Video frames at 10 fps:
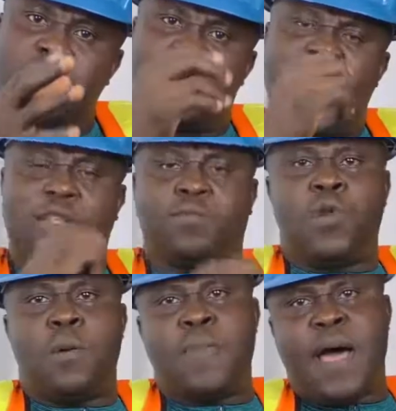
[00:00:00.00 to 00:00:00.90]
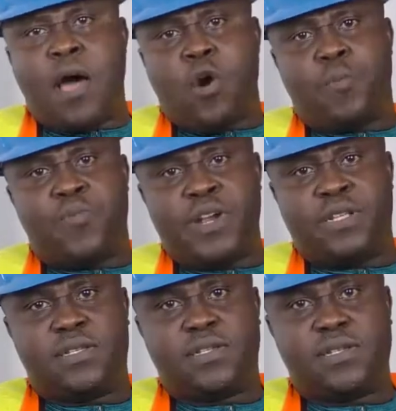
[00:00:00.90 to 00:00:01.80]
that plumber
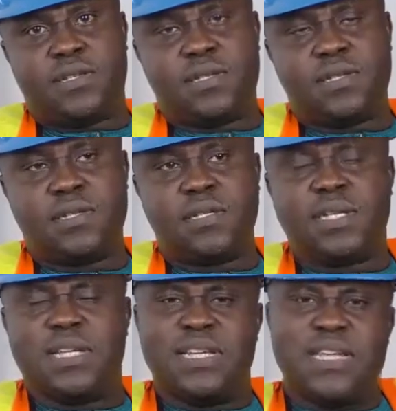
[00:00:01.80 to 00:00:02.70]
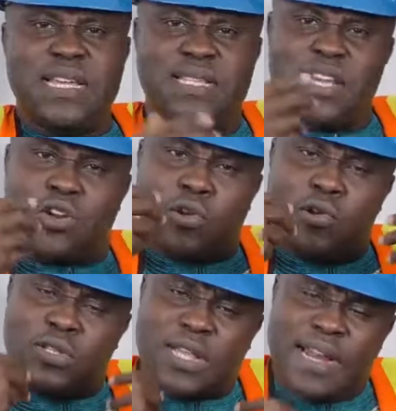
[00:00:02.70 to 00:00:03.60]
operates. Is he
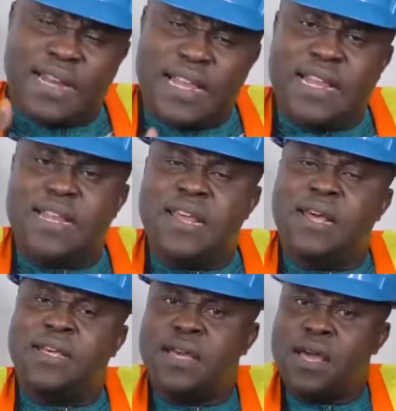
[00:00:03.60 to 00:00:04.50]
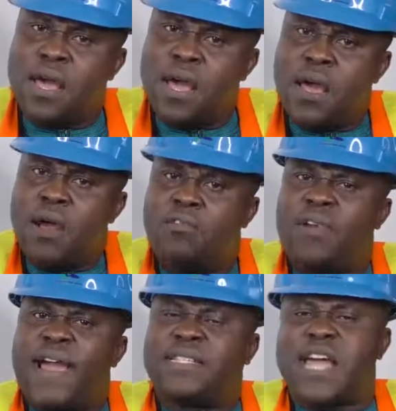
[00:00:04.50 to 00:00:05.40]
clothed in the
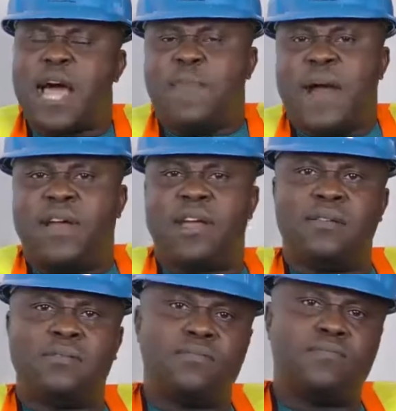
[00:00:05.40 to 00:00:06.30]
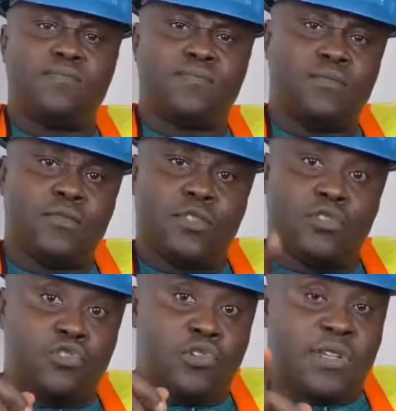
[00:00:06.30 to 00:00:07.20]
right apparel?
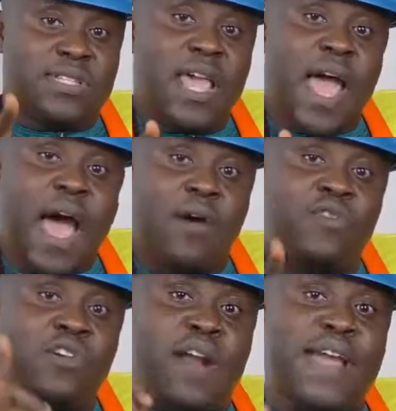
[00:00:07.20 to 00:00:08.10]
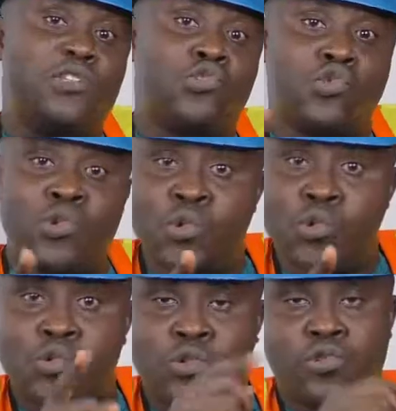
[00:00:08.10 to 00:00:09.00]
Does he have the right
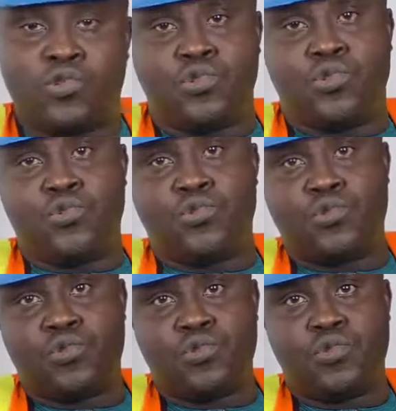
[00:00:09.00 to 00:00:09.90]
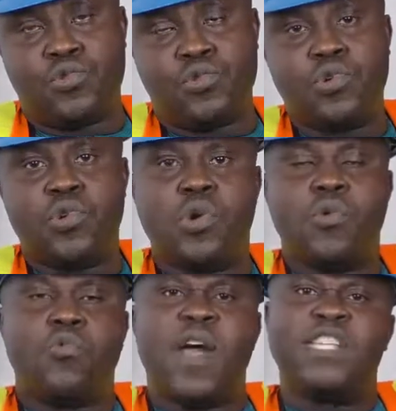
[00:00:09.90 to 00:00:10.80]
tools to use?
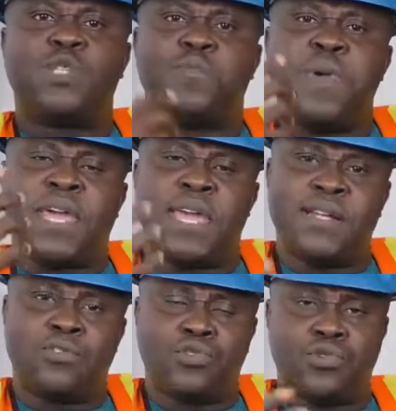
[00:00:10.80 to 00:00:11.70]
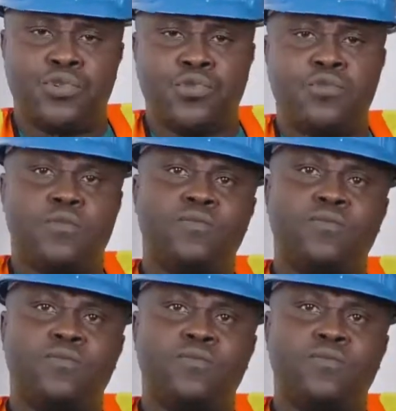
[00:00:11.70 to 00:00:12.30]
when speaking to you,